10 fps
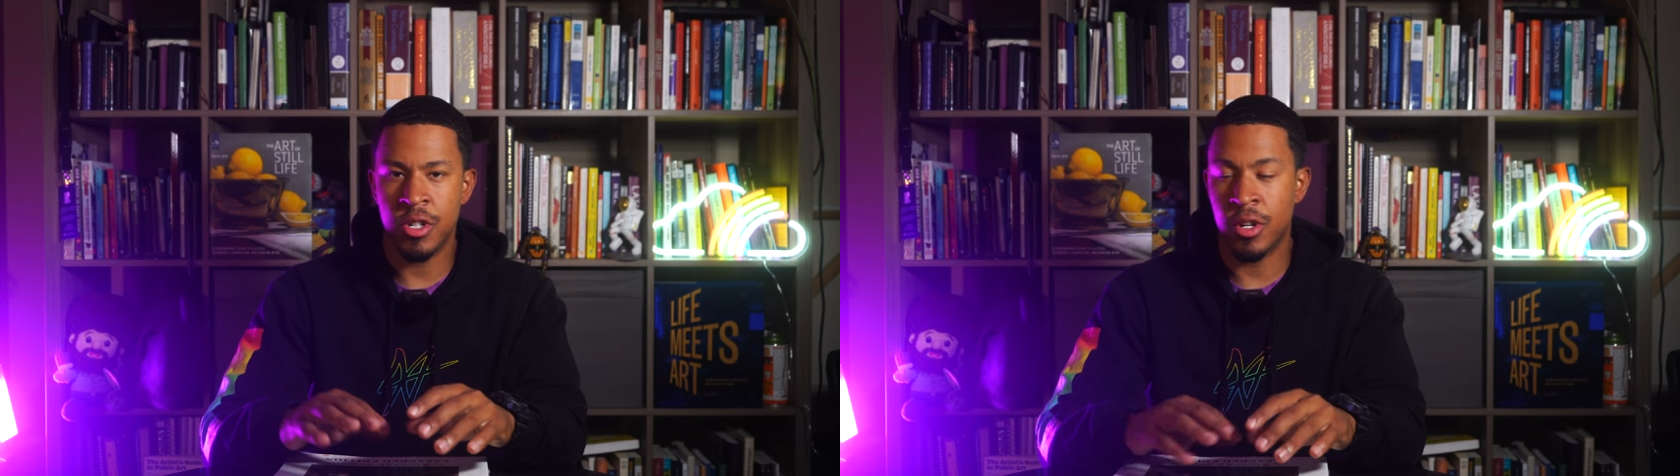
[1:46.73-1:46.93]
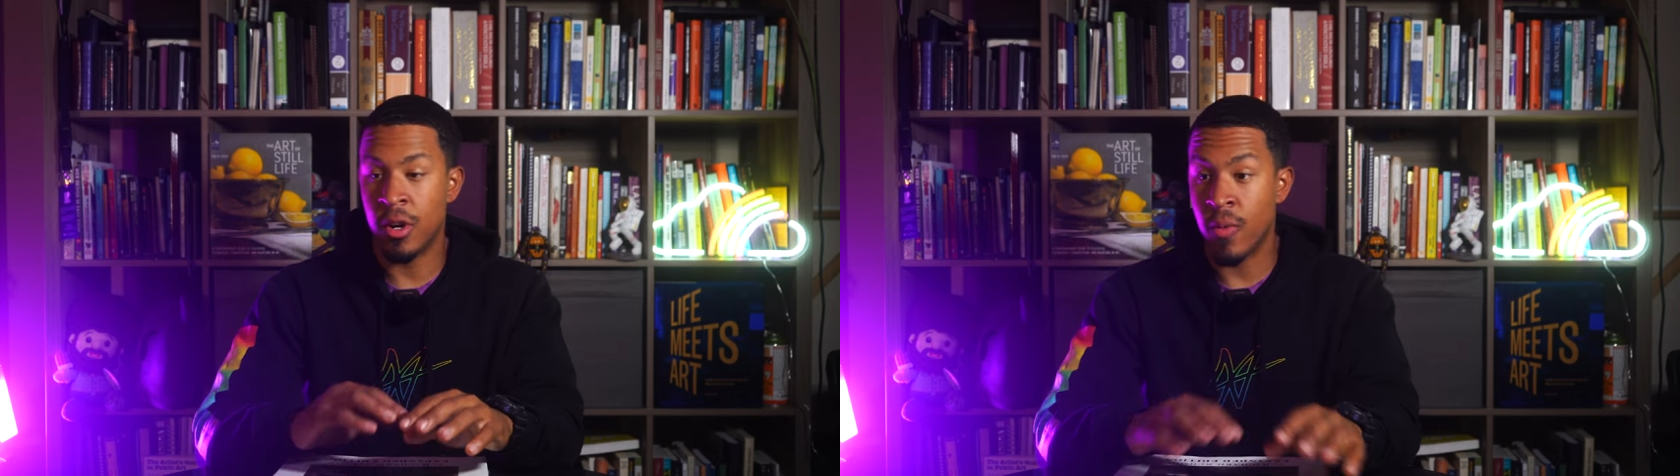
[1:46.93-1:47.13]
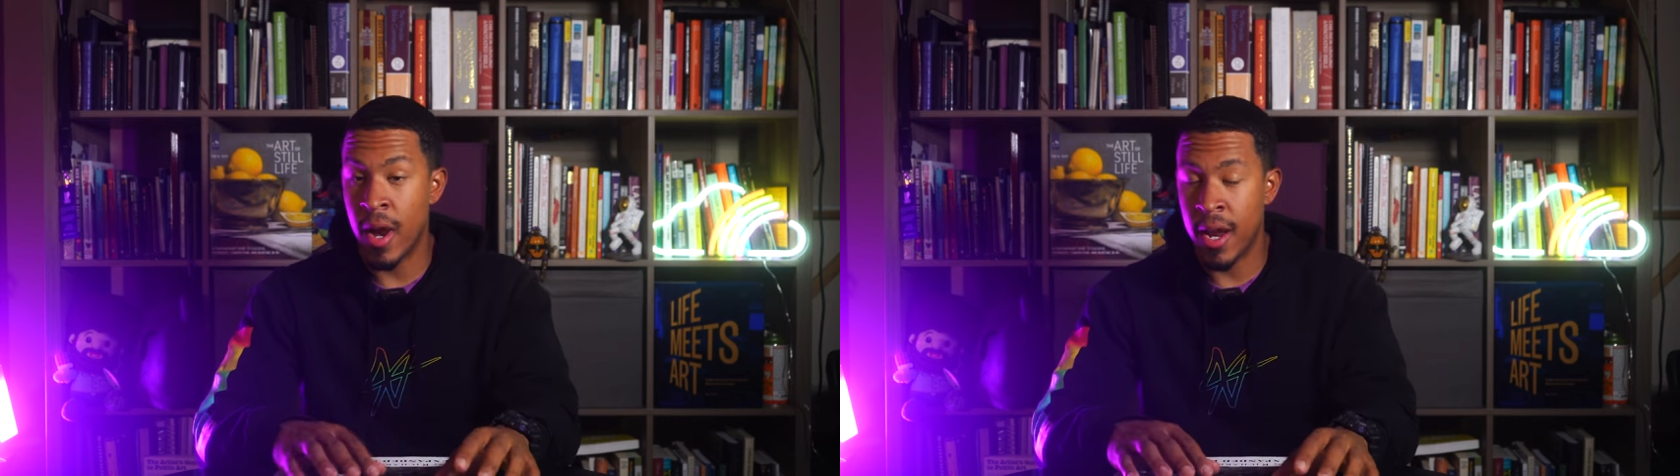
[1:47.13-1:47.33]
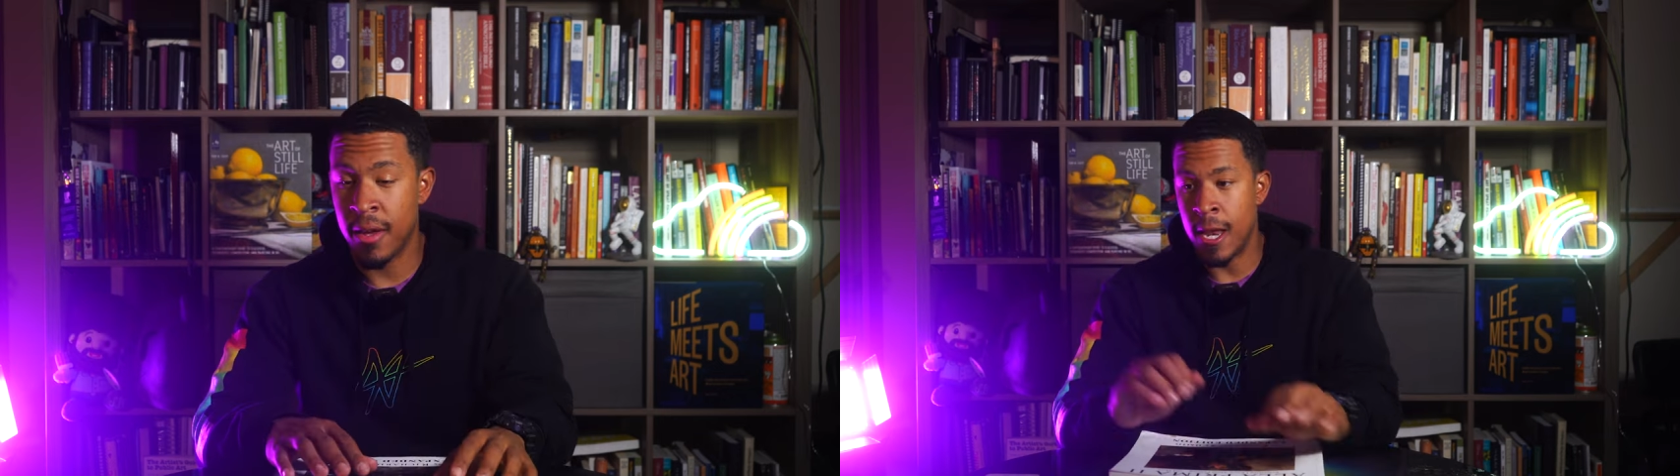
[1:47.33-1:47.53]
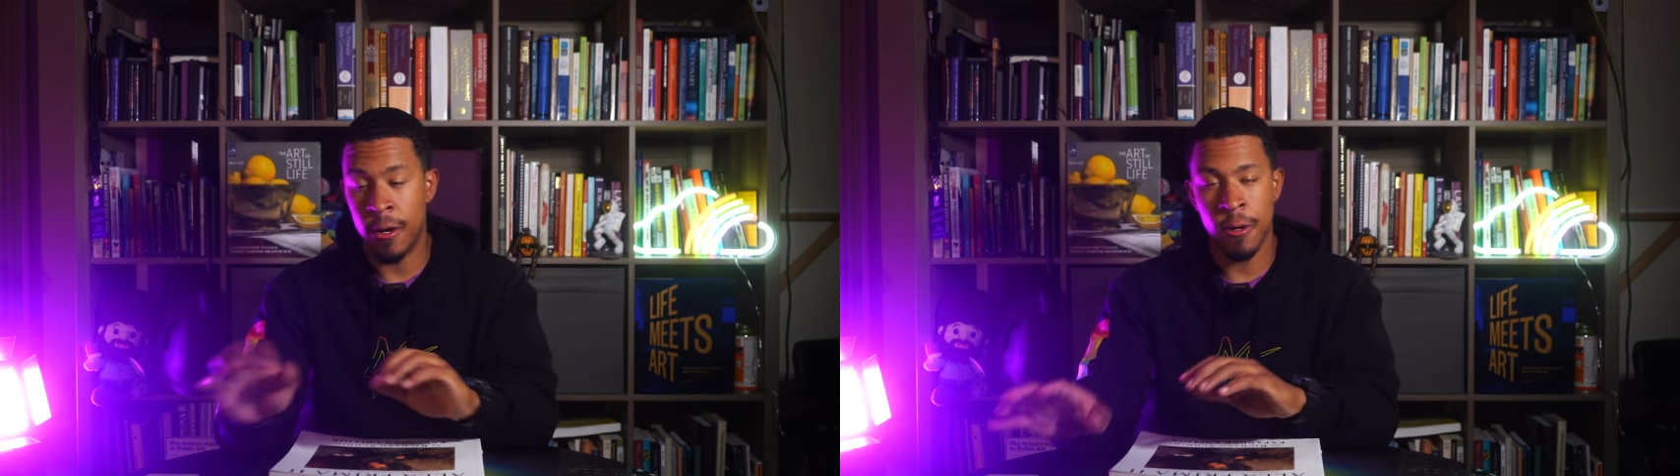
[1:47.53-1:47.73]
you're gonna write
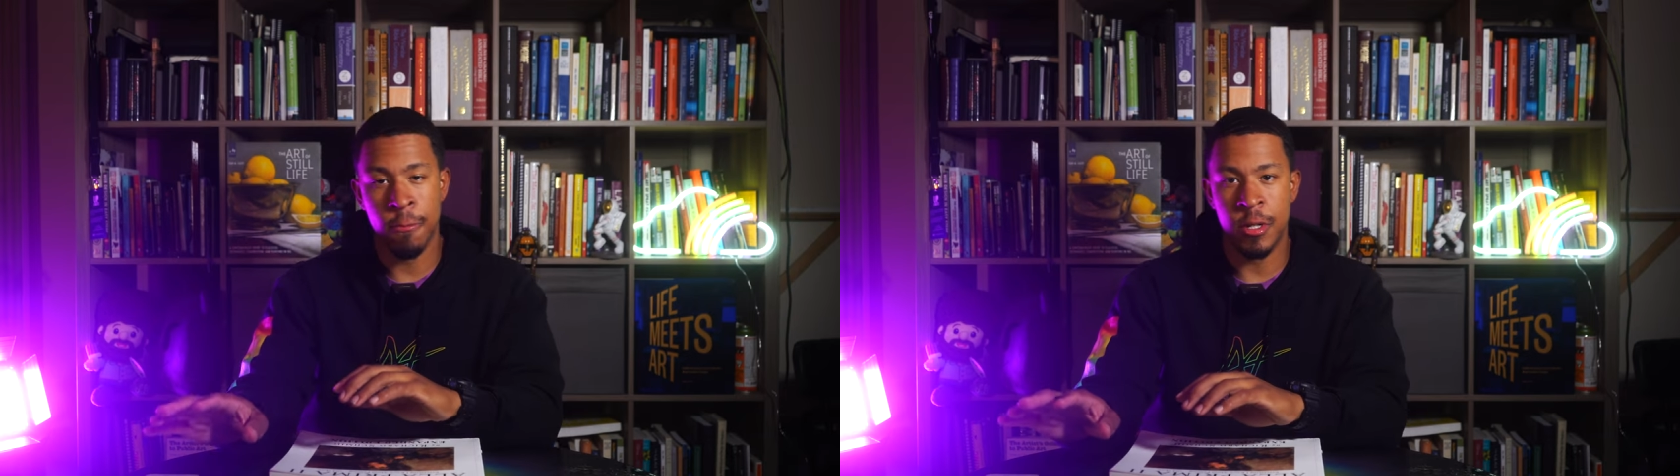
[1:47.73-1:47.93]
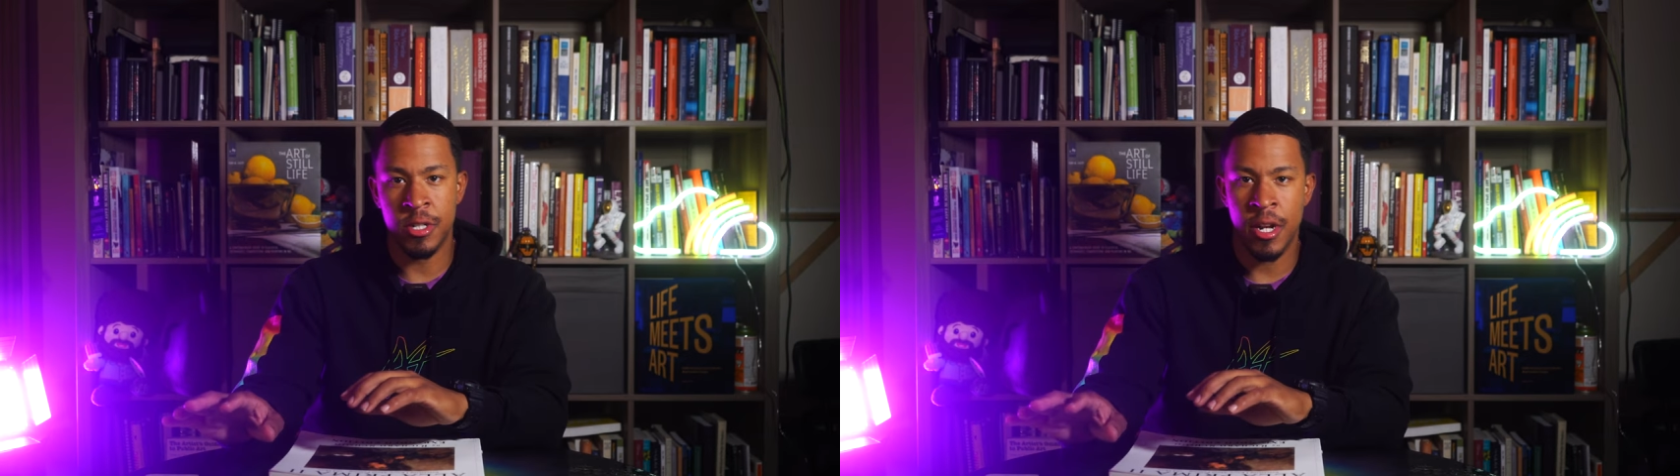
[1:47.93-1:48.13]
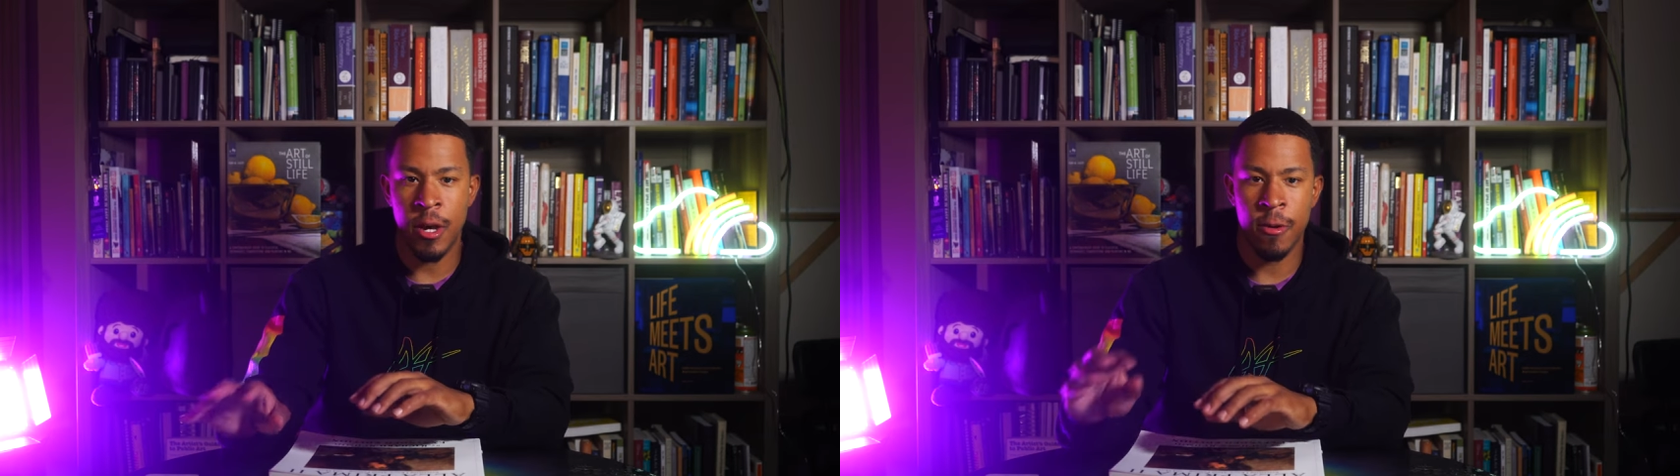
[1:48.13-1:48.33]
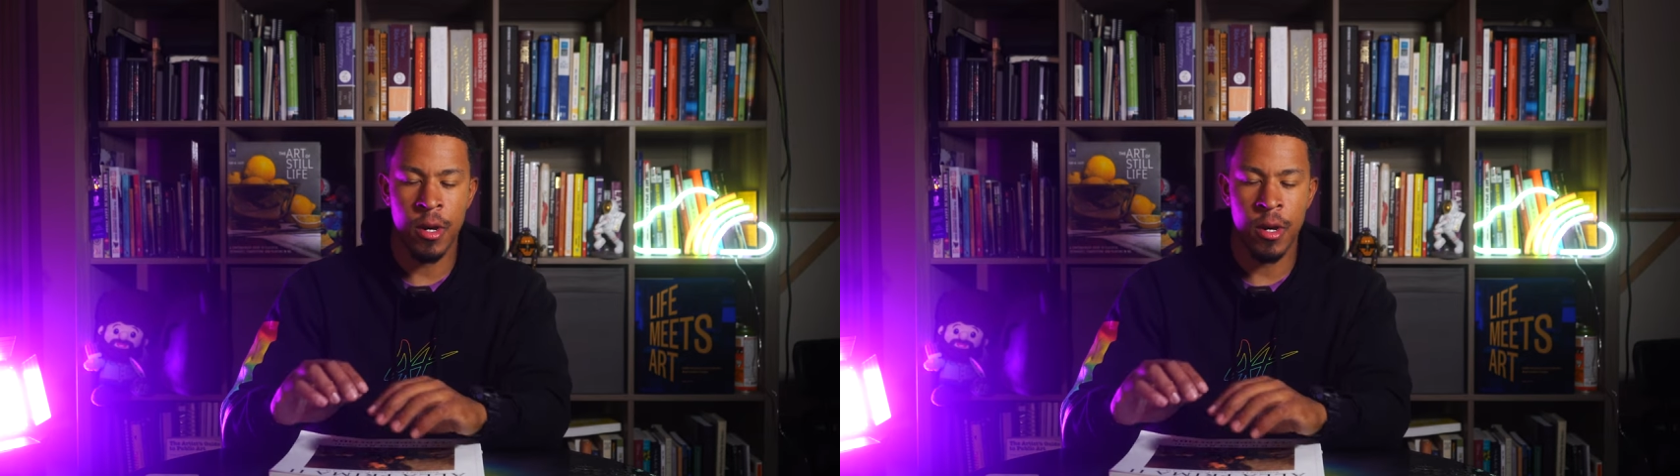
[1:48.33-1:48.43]
it, and you're gonna push it out.